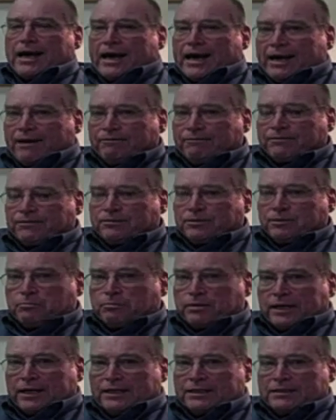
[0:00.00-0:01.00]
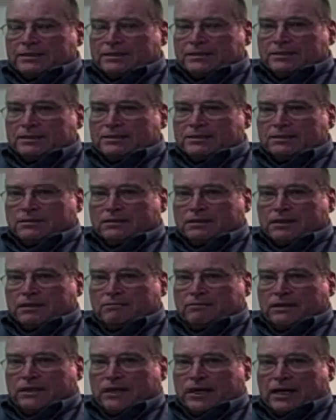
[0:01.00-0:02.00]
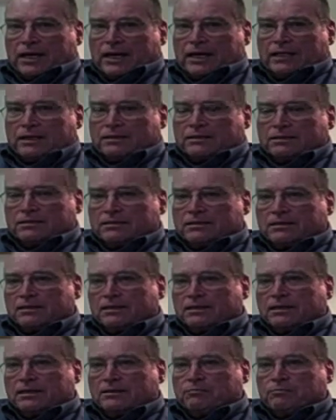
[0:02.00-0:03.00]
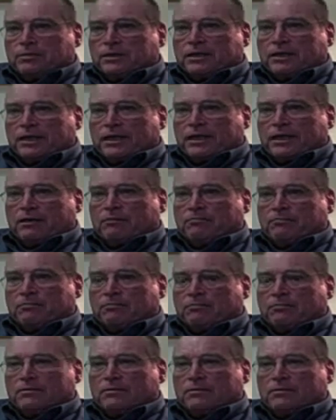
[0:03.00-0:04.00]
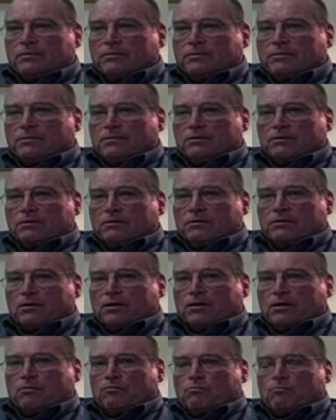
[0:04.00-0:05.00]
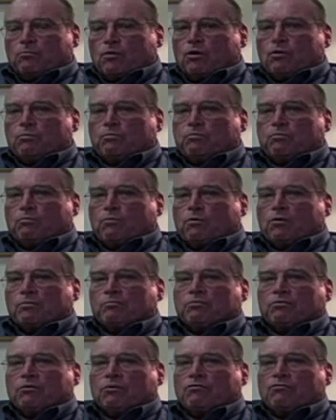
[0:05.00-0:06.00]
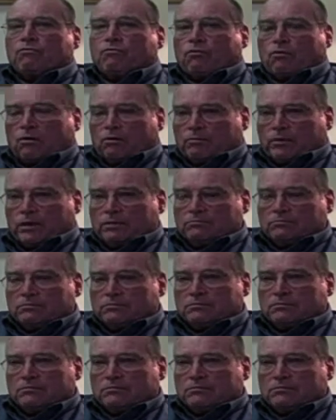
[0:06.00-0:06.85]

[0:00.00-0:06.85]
After the passage of the Act, it became more pro forma.